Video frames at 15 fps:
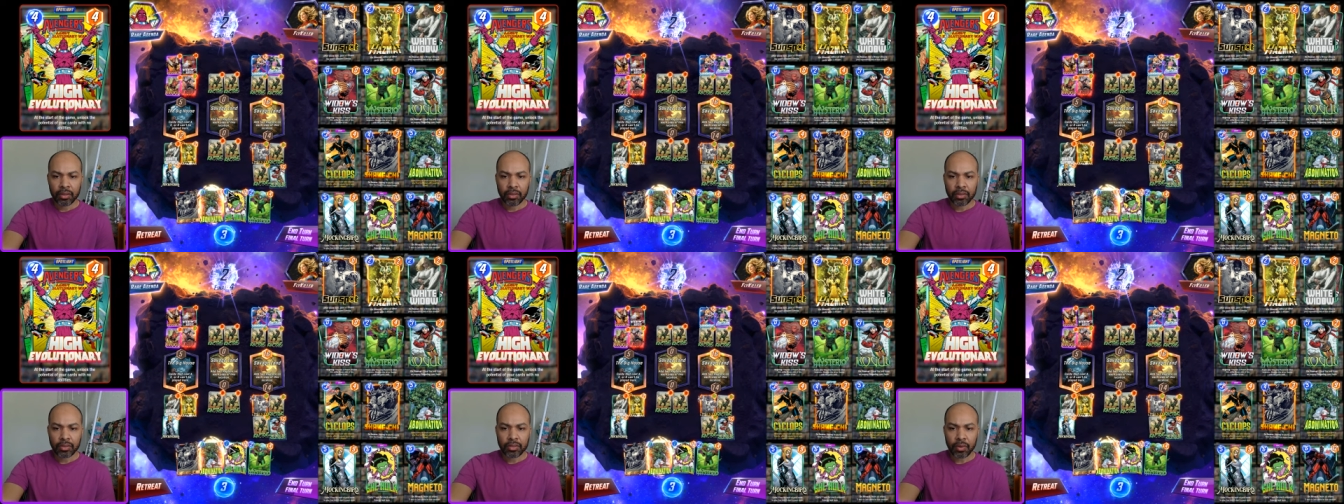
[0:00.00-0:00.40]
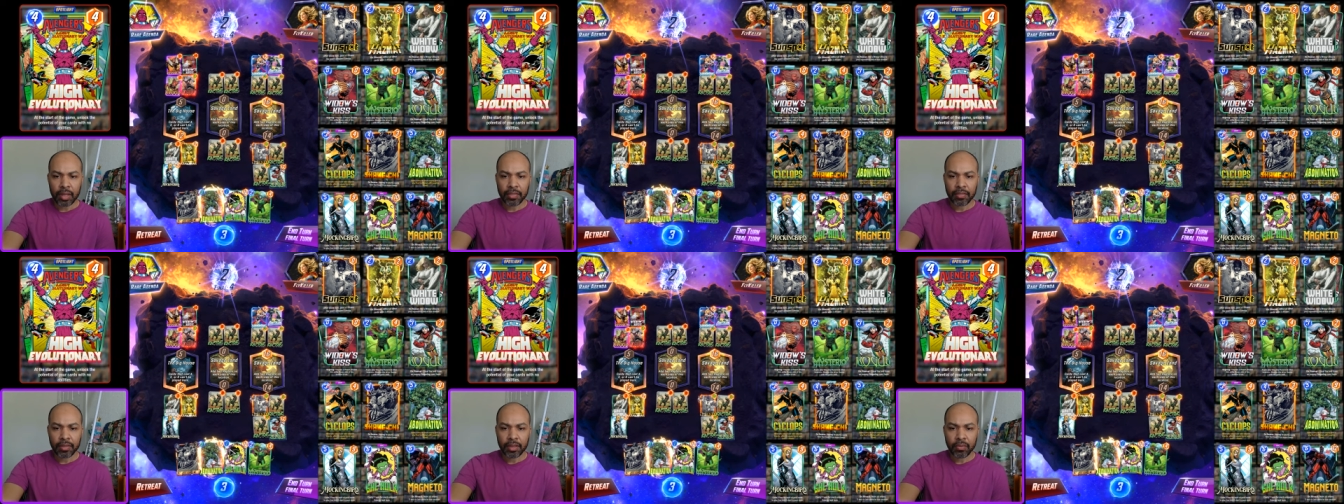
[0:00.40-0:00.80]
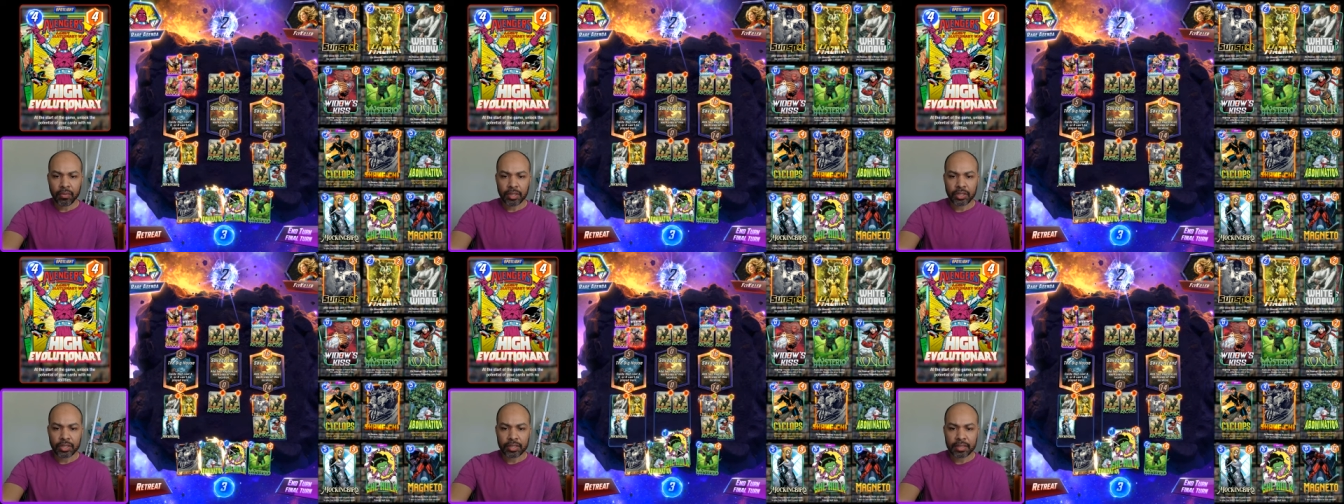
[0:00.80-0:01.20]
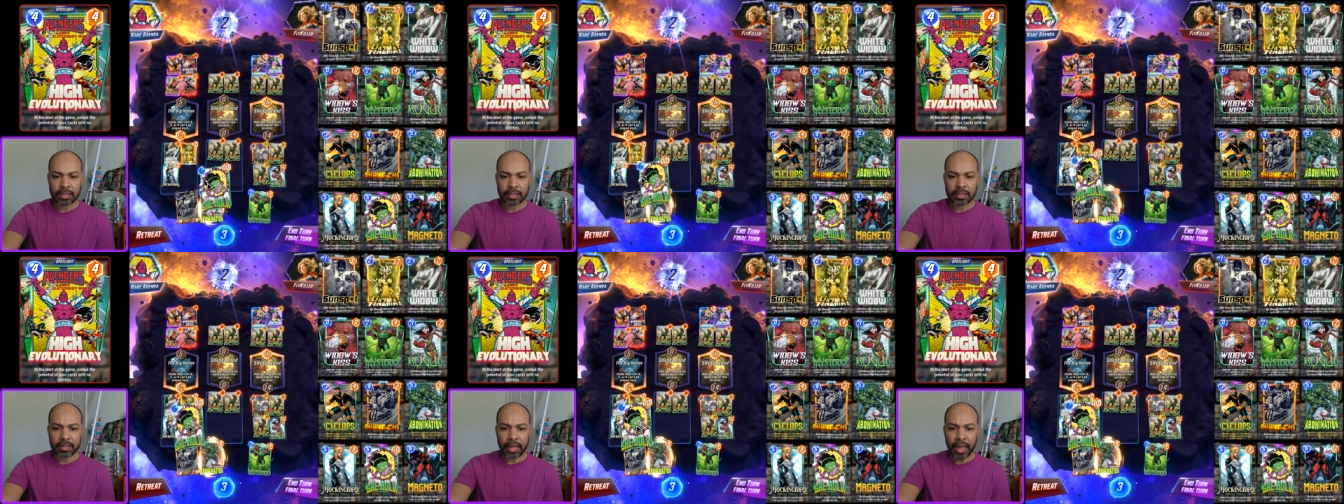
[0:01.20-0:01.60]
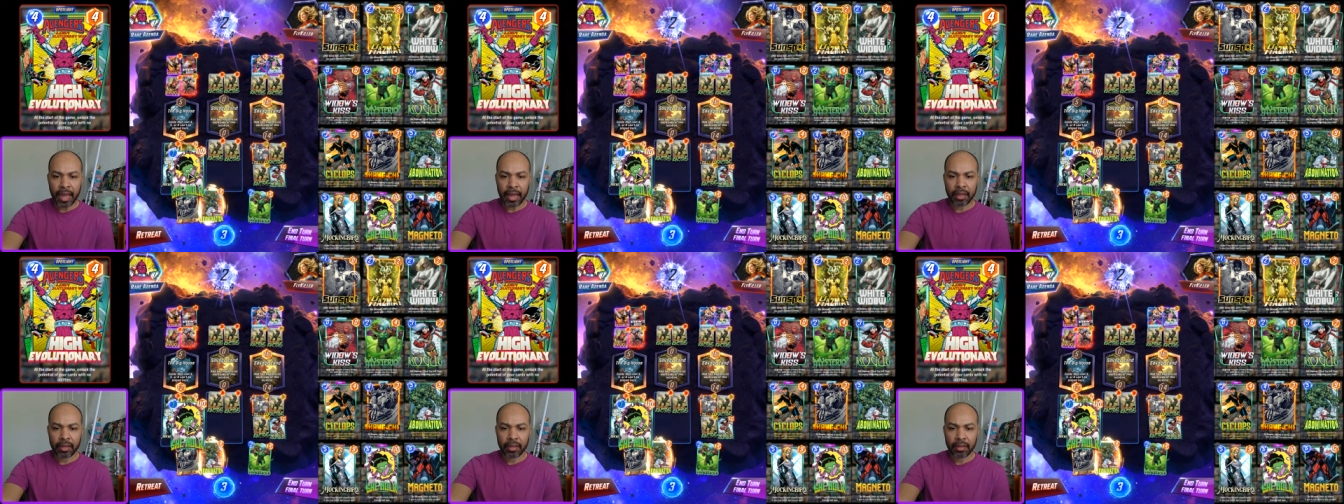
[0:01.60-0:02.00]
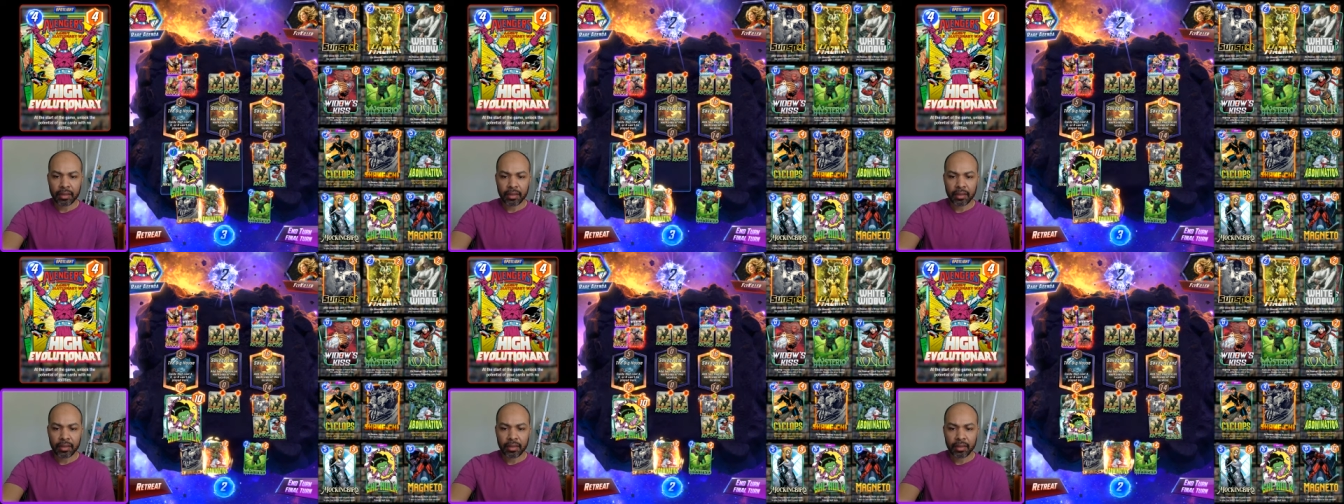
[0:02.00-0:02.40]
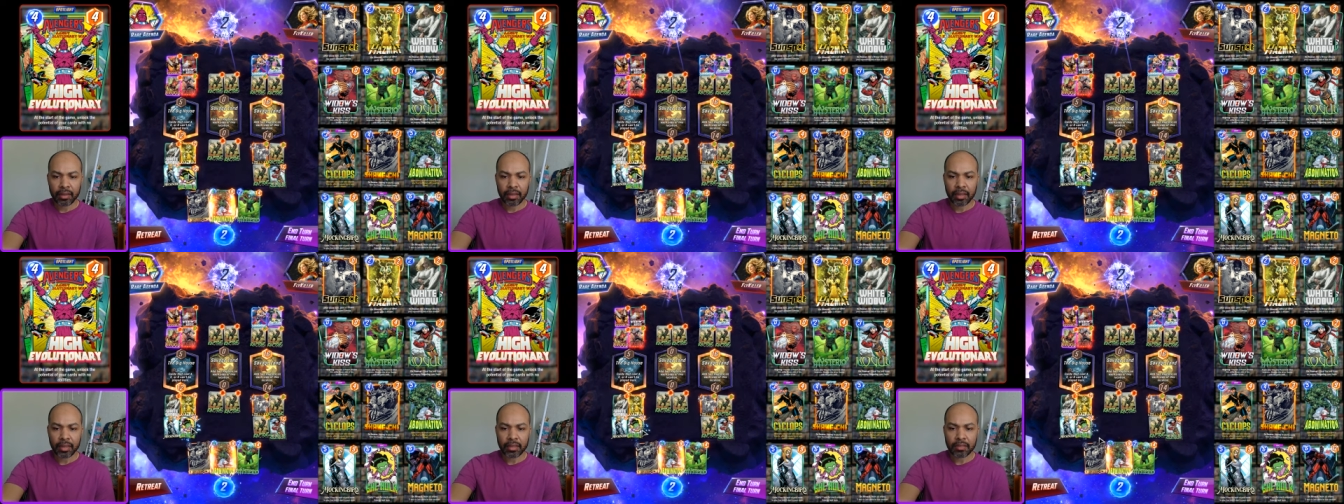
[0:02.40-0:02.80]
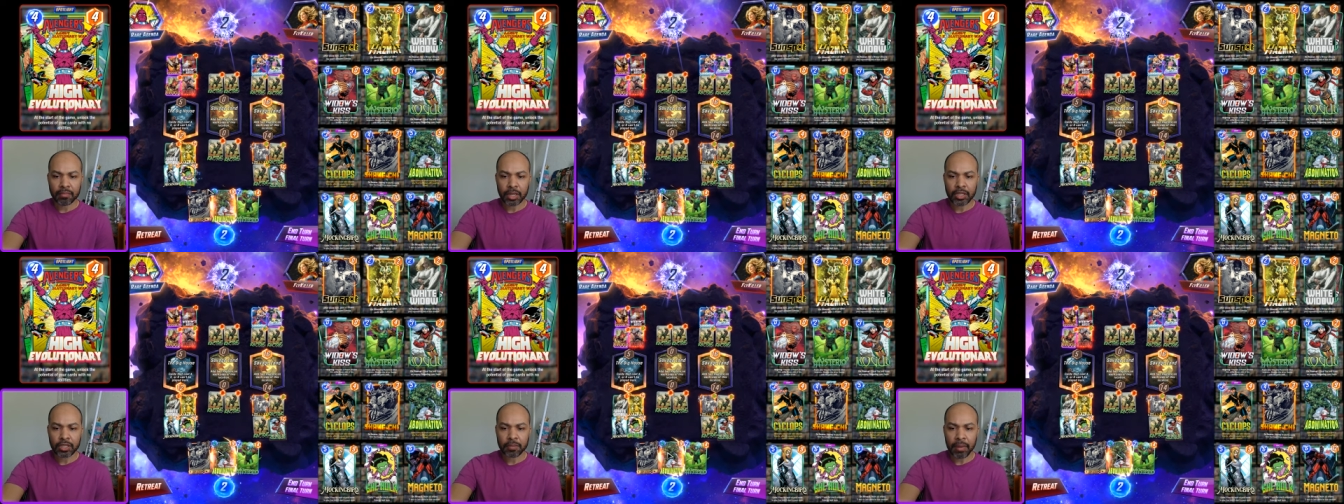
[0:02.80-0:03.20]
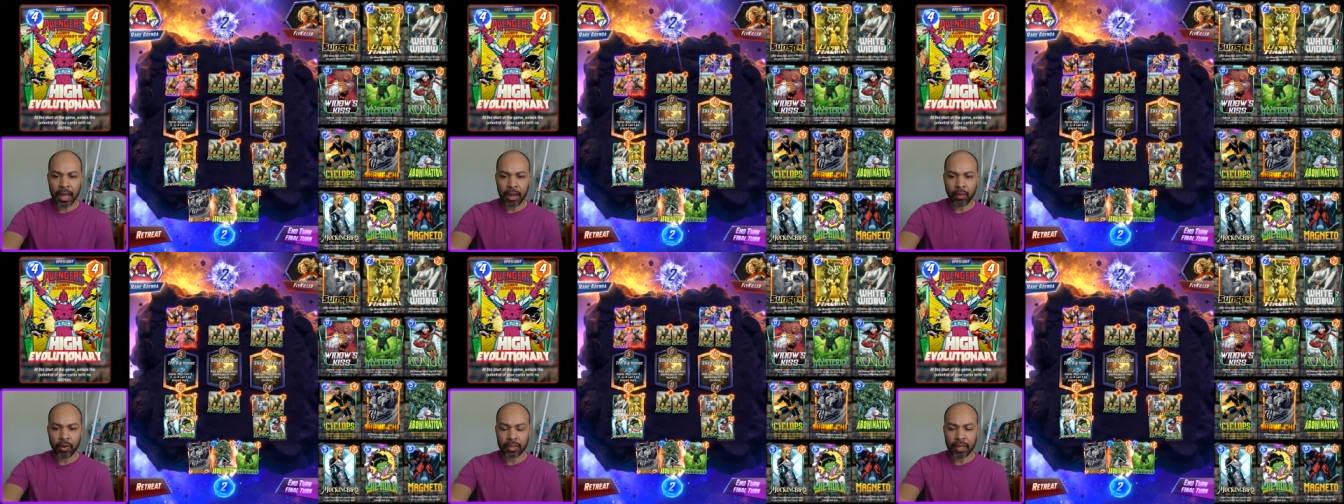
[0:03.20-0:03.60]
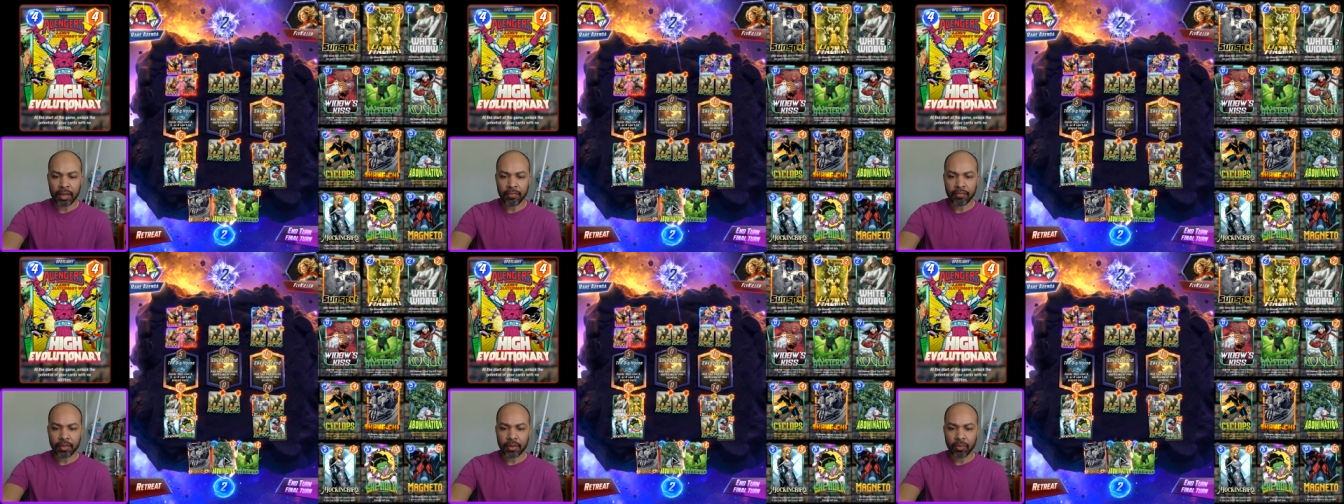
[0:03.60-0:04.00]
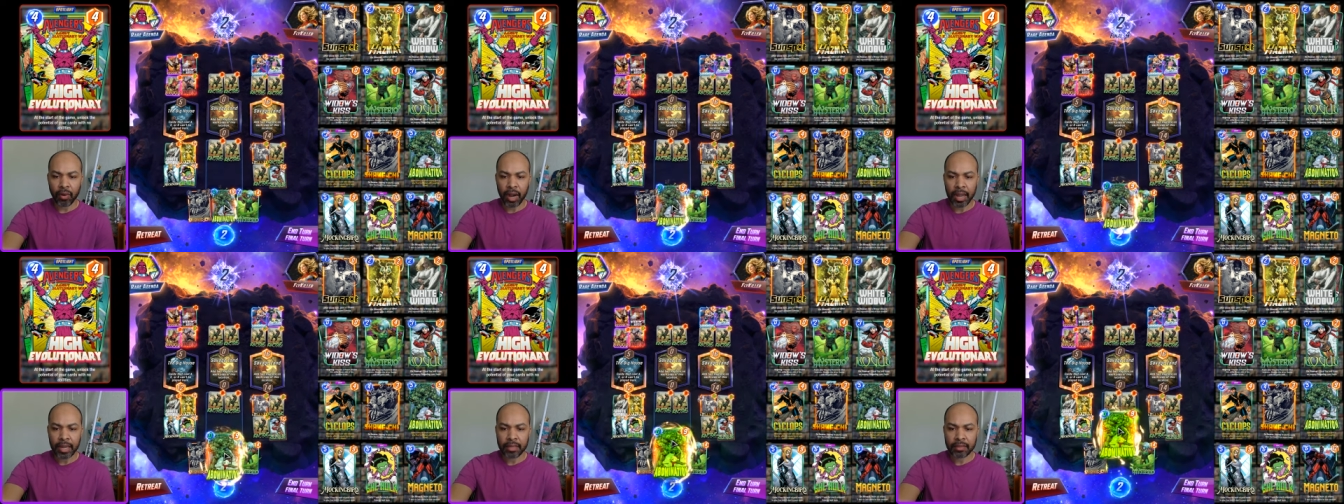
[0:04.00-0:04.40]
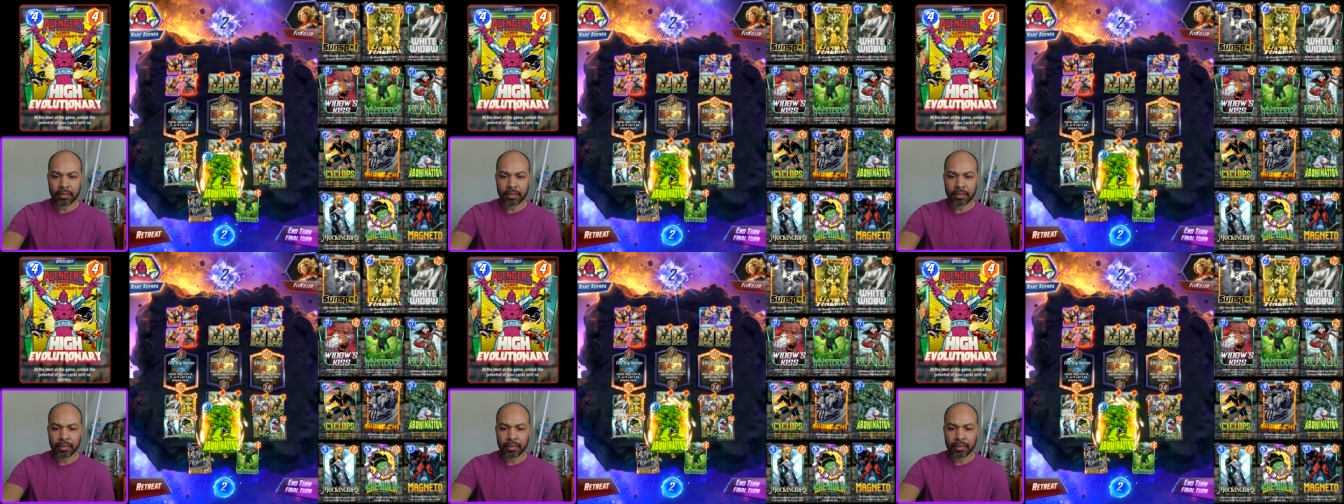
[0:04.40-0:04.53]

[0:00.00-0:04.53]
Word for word: So I think we just stack, get as much power left and right.